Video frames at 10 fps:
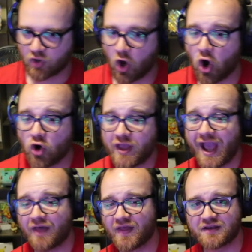Oh
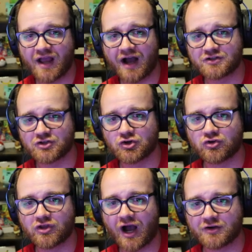yeah, and then
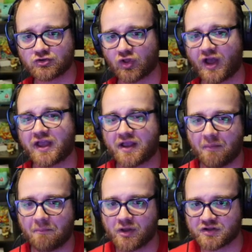Yondu like
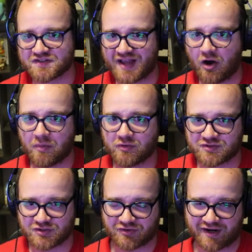mills out
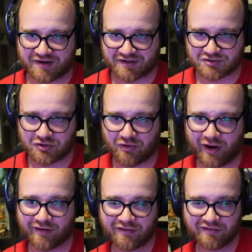most of their deck next turn,
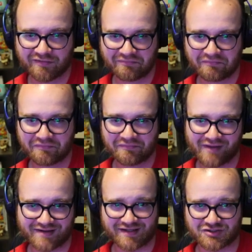right?
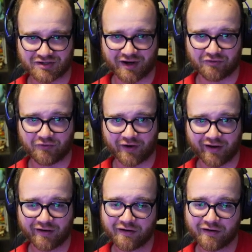That's actually kind of funny.